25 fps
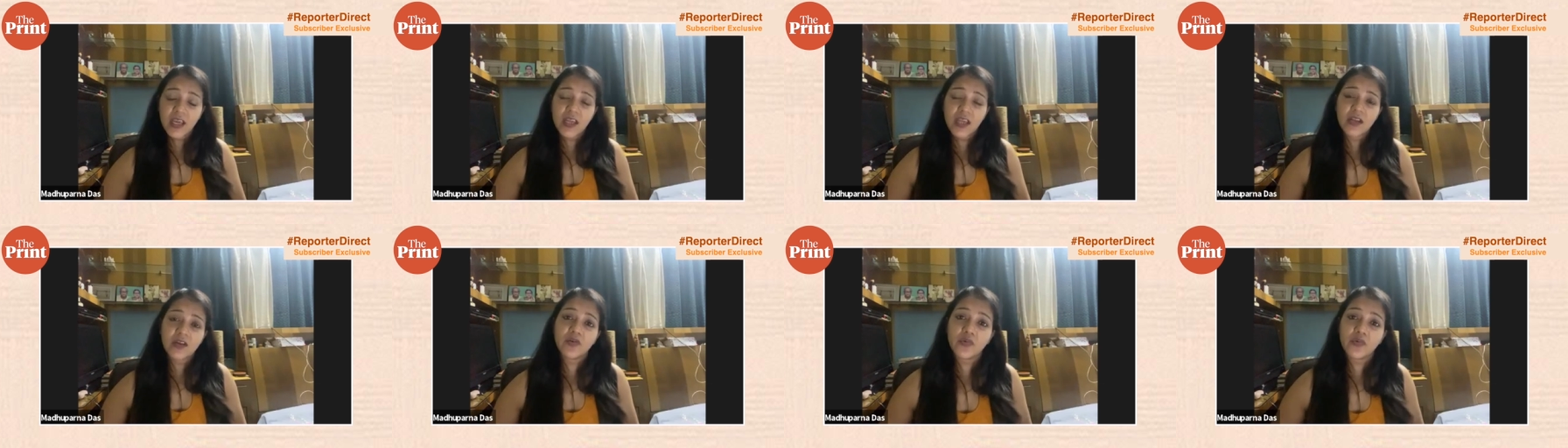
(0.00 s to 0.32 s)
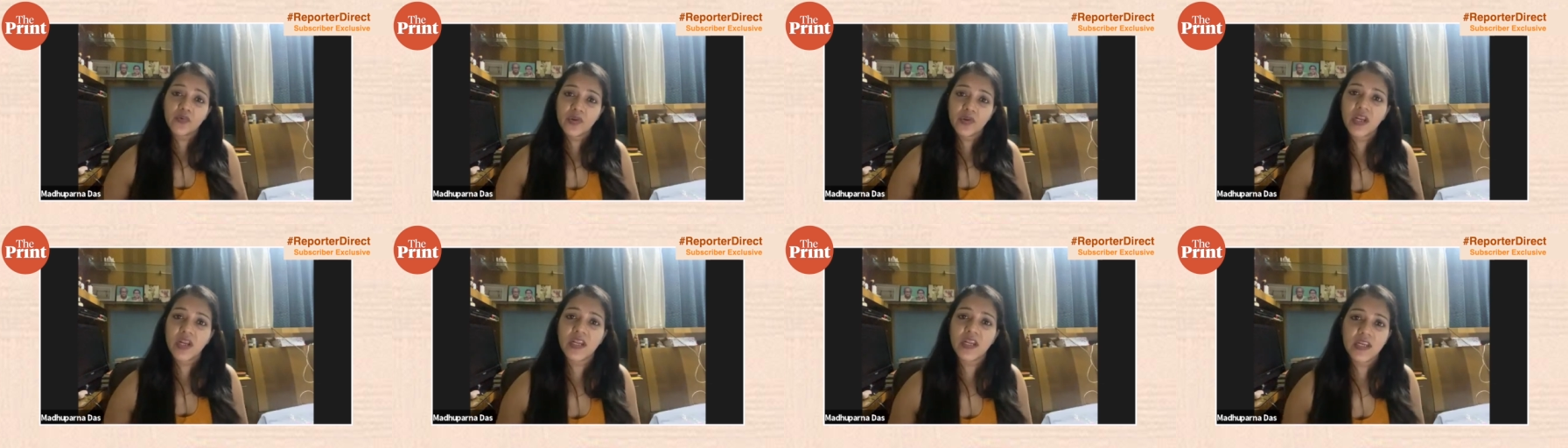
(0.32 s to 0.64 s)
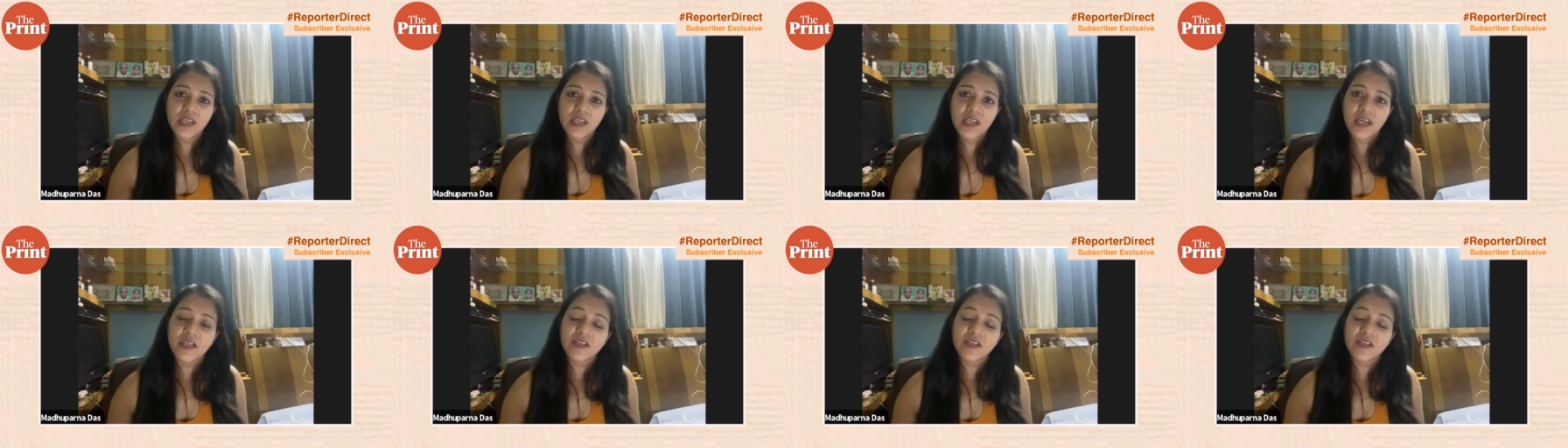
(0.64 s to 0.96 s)
in rural
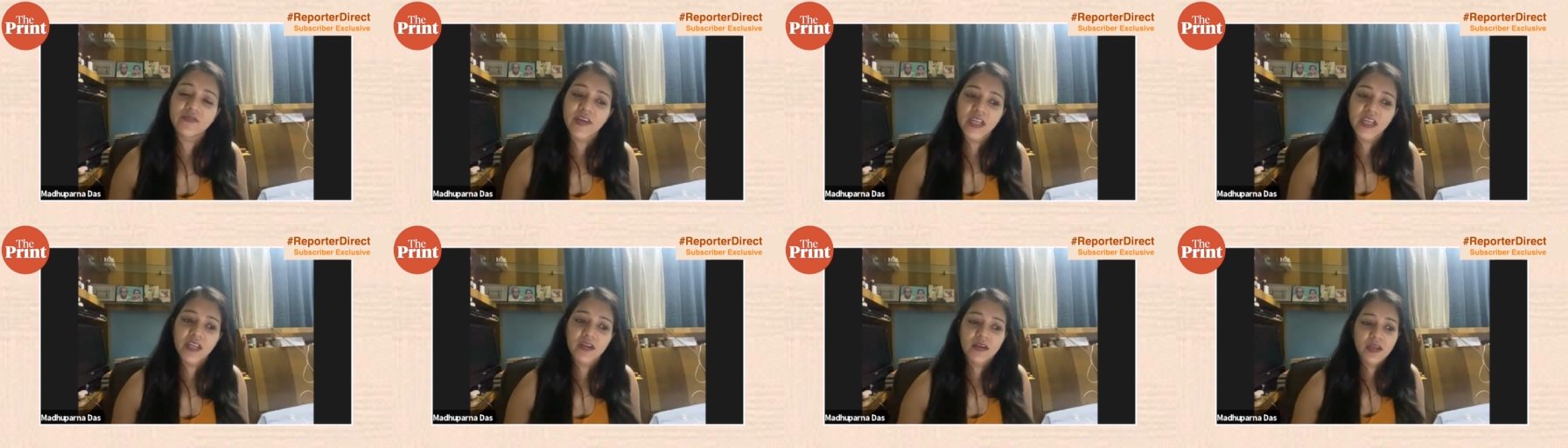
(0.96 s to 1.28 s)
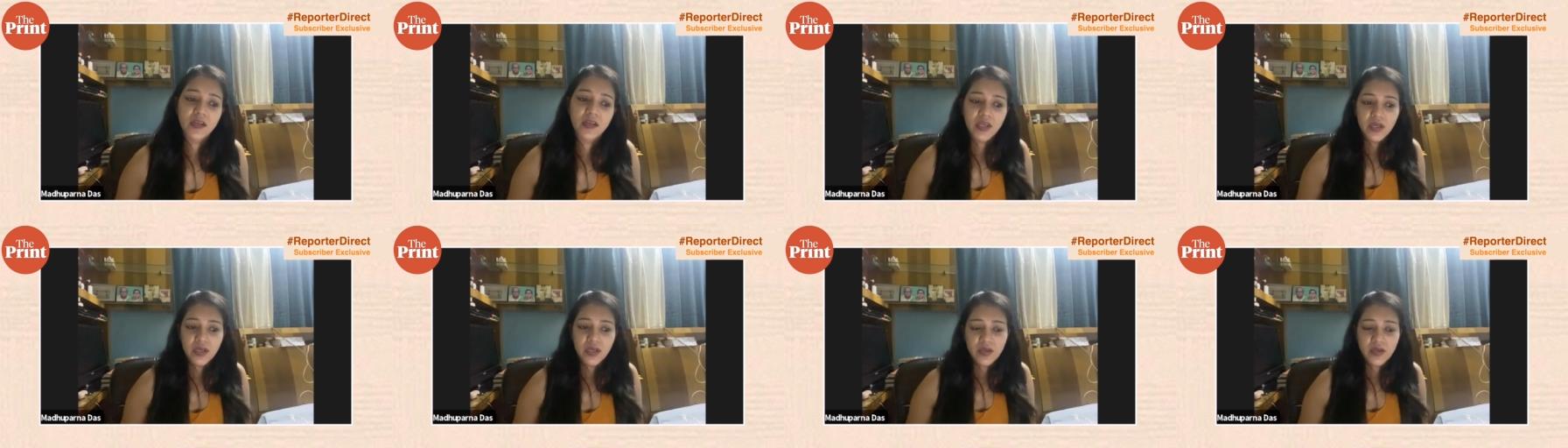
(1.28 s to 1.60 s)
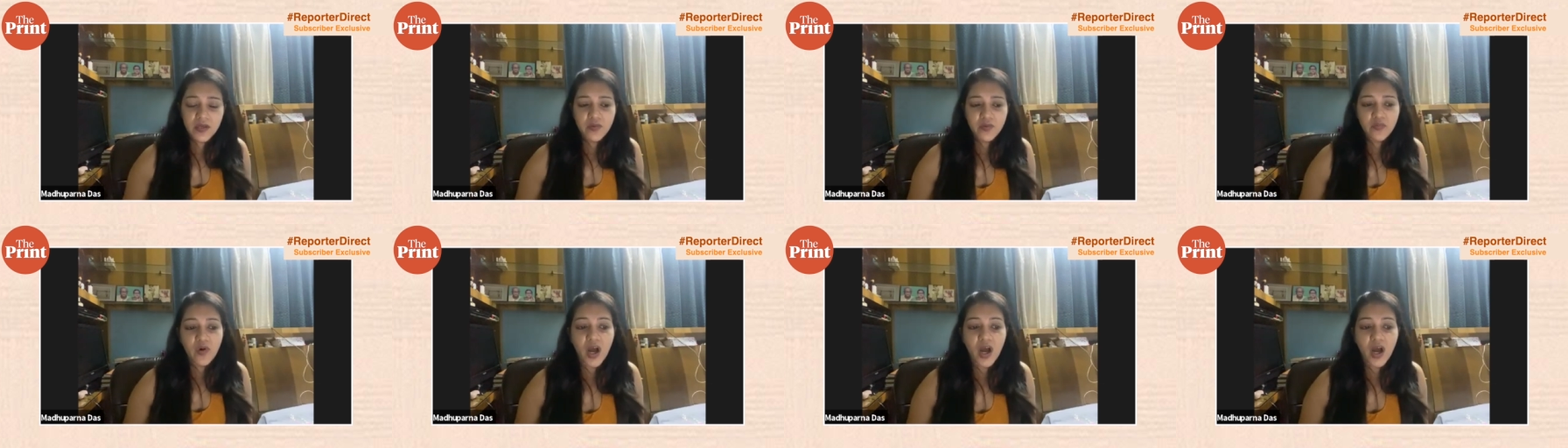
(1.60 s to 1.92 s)
areas when
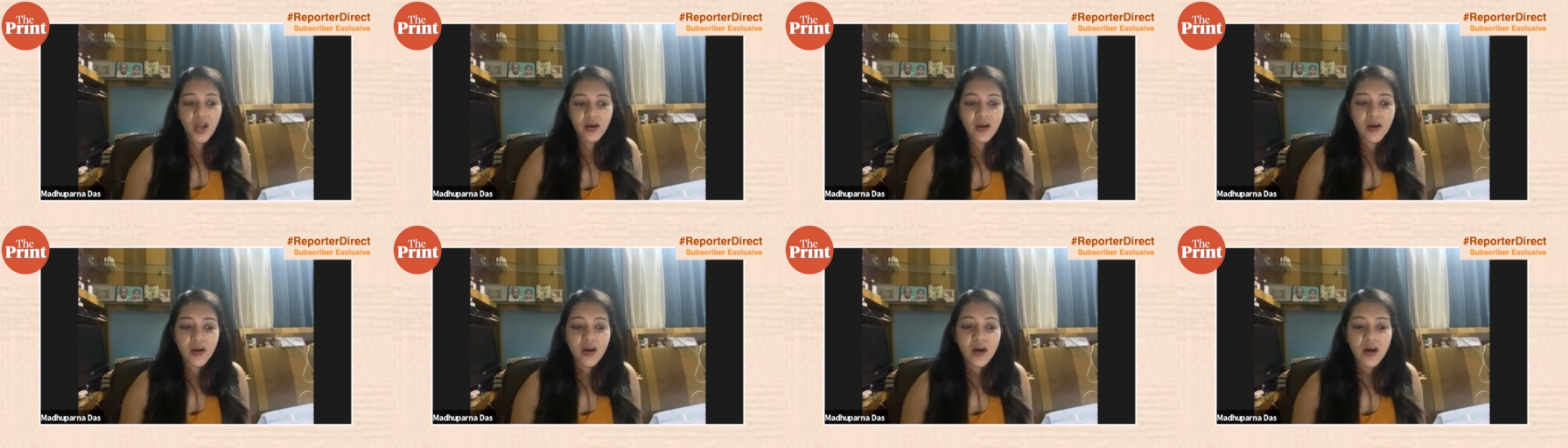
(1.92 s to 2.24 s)
you are